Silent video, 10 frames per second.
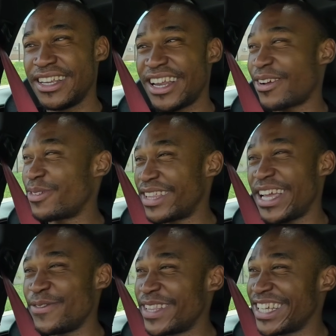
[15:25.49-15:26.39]
Like with
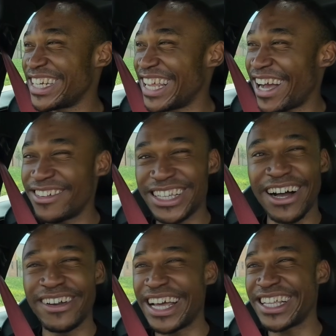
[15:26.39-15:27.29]
everything dialed
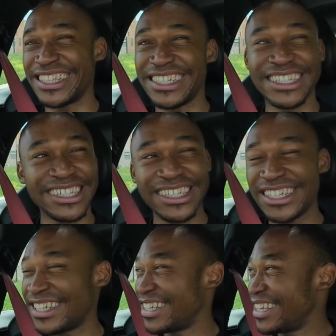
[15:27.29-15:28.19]
down like this,
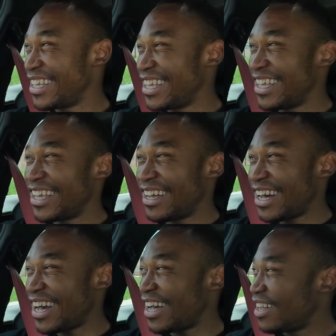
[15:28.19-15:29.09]

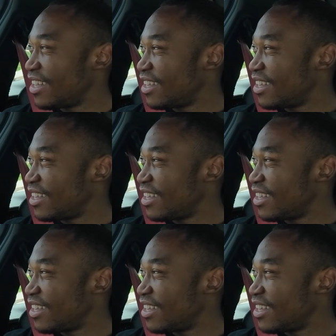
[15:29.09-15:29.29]
God,